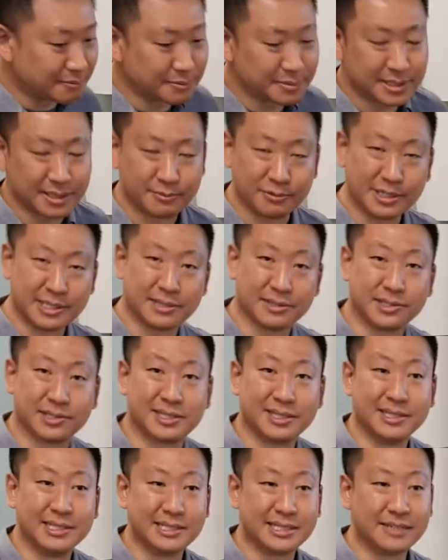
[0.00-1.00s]
Some research
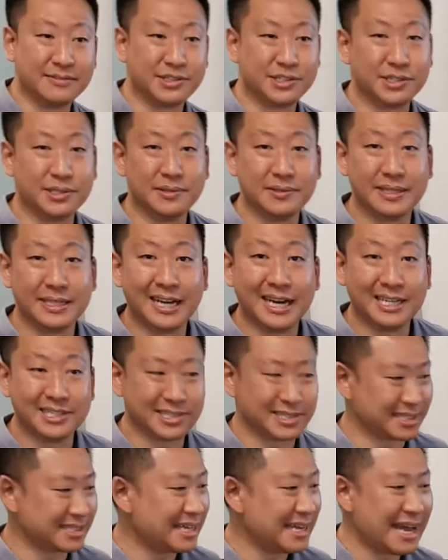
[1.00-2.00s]
studies have shown that
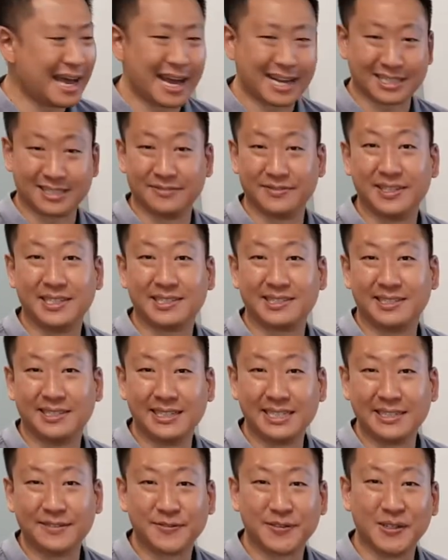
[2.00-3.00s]
just the act of us
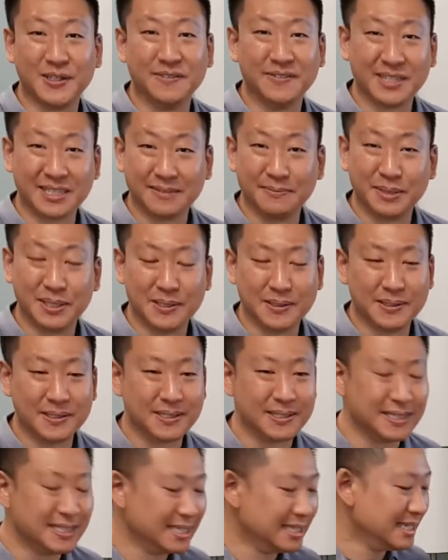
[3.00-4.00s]
sitting in front of the
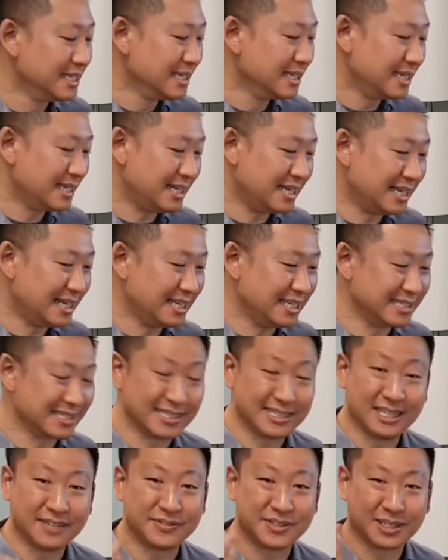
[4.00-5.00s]
computer is
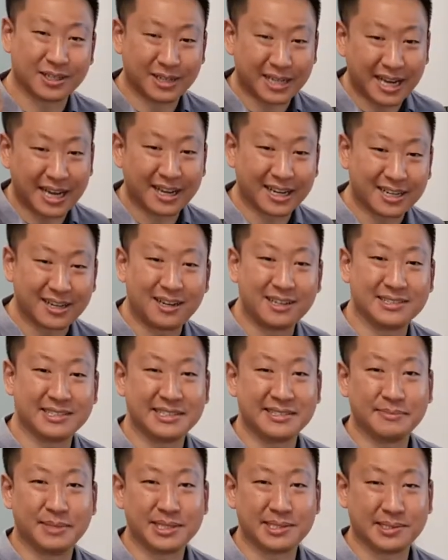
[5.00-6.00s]
enough to kind of cause
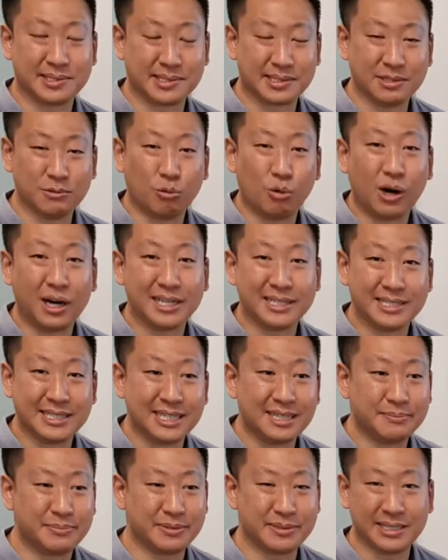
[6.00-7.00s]
these muscles to wind
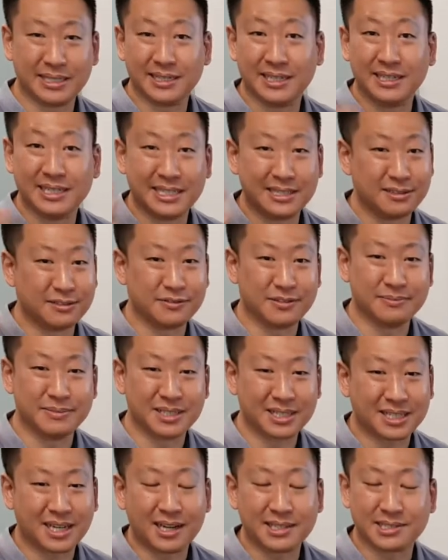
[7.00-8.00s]
up, either from
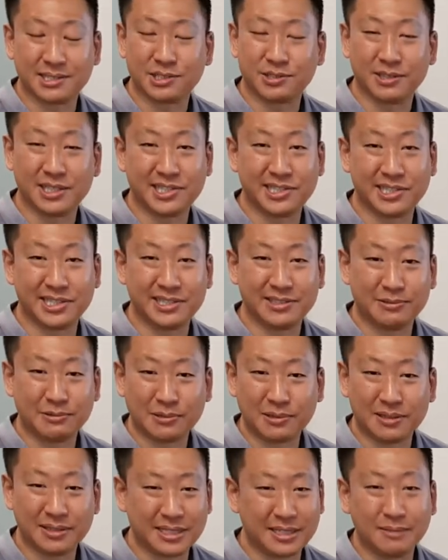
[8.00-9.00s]
the concentration
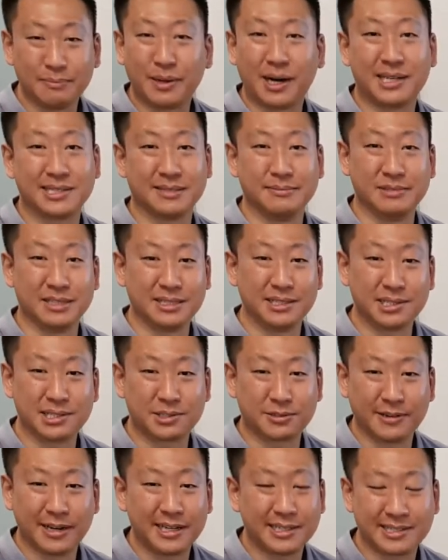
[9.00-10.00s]
or possibly the
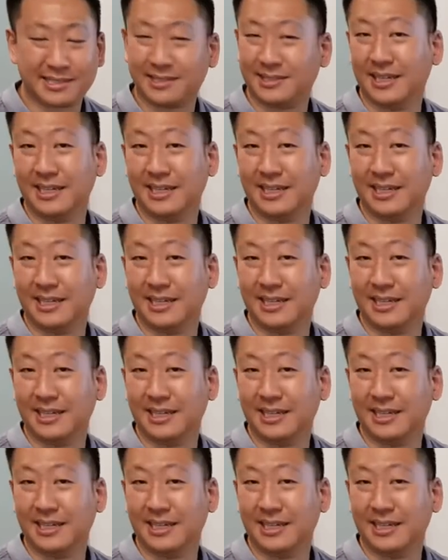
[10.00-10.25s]
stress.